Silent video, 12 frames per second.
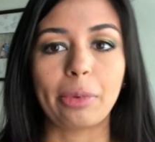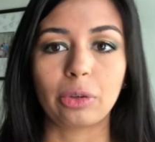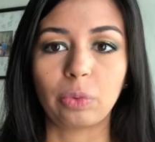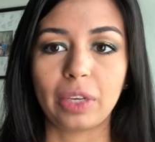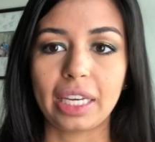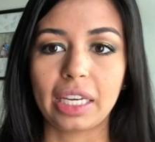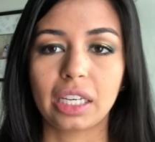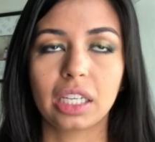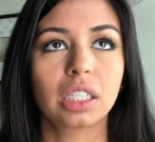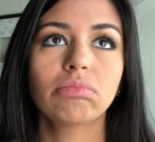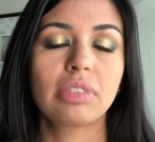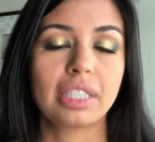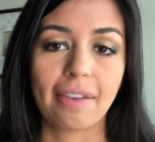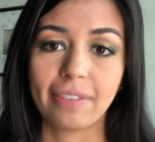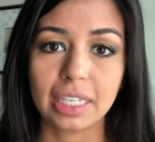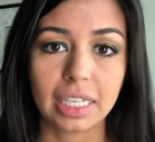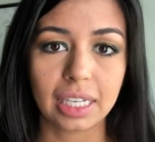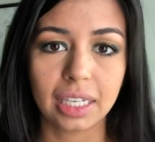I'm on week
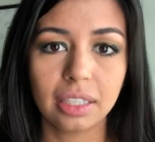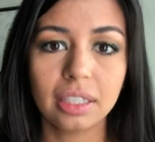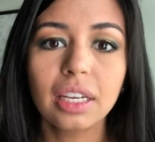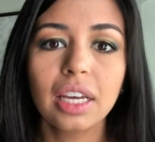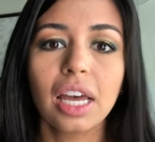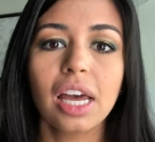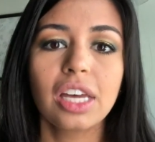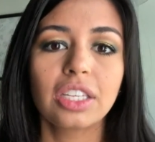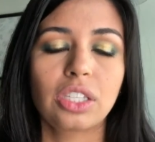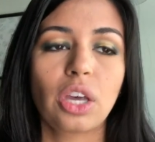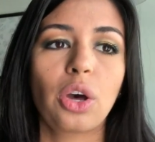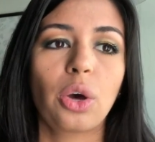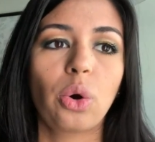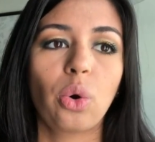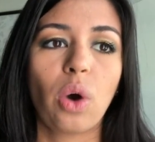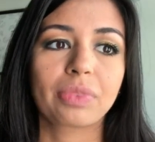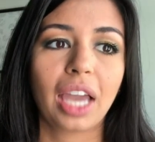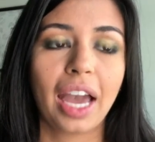17.
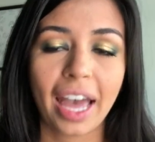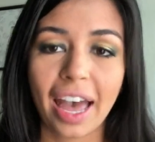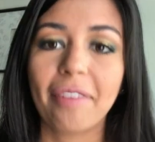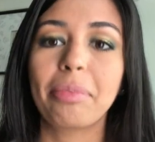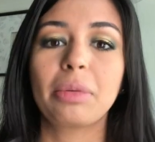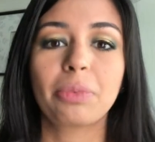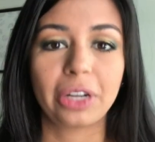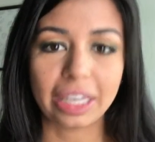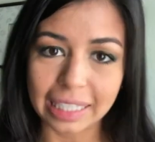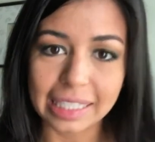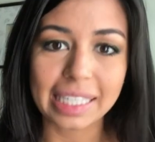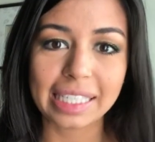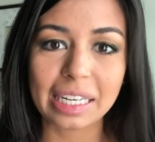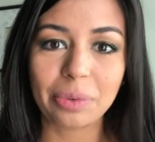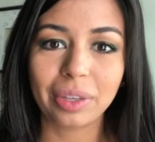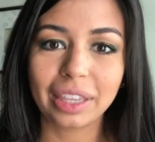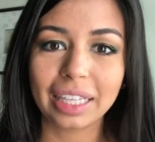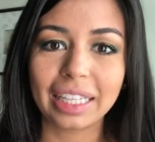So I have been pretty consistent
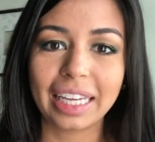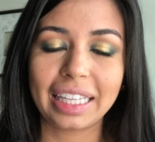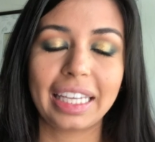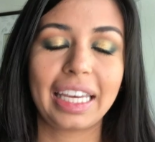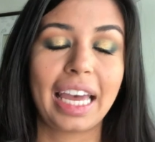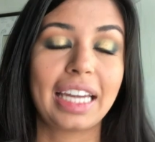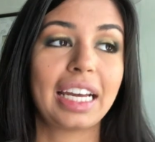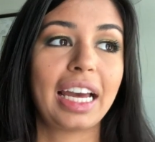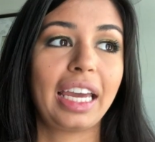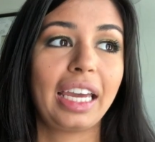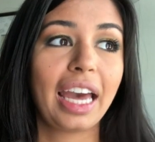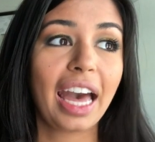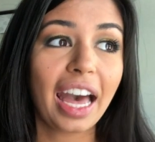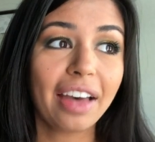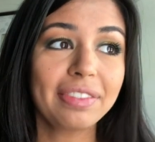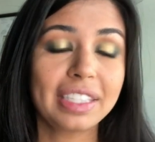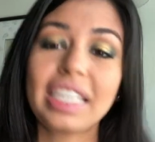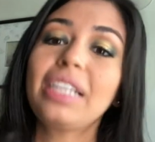with it lately, and I
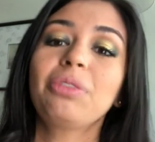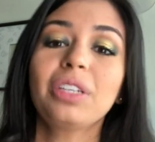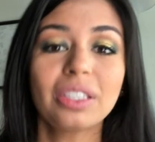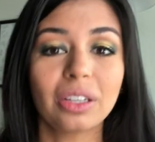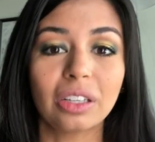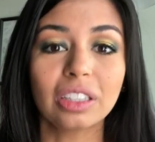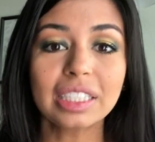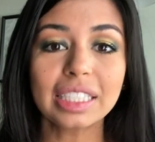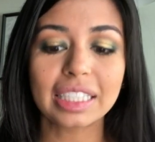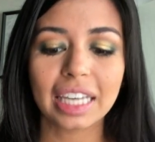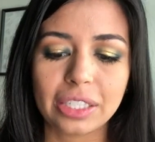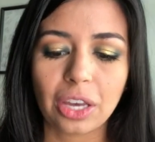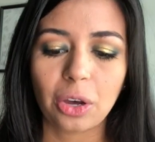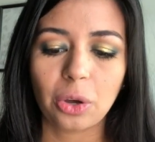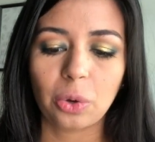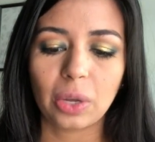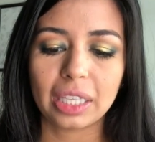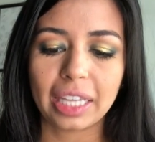have seen results.
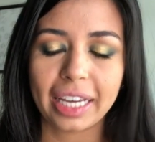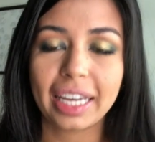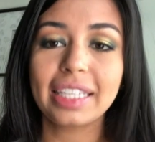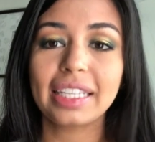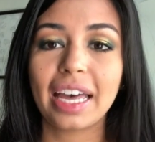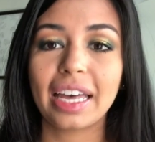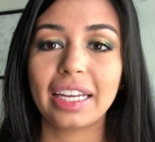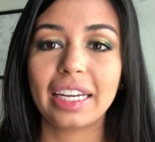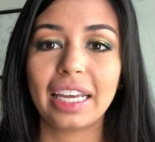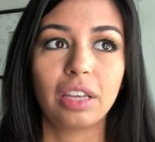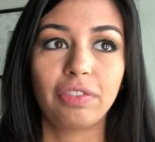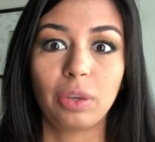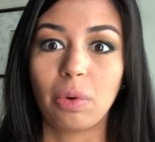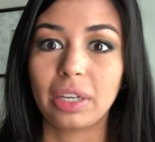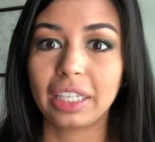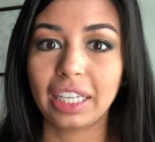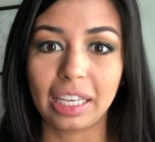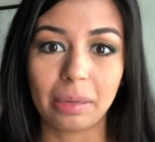So like I said, if you
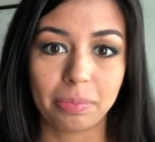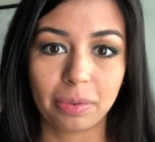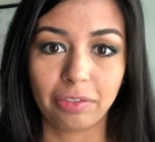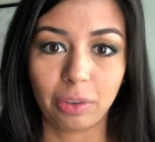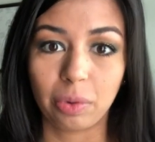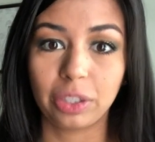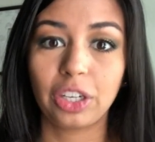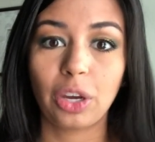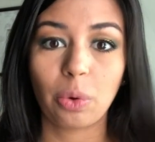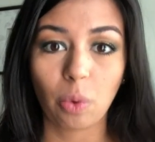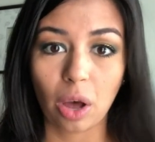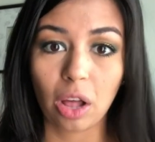want to know